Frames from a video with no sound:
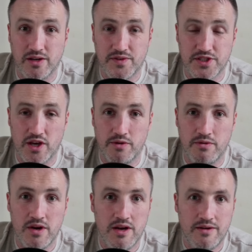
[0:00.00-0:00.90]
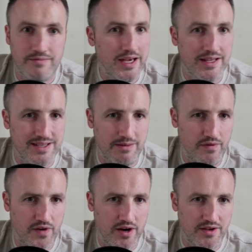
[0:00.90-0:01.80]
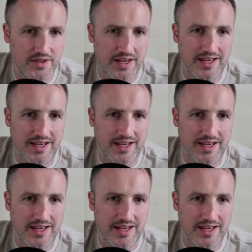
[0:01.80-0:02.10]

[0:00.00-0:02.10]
So making the semi-final, I think,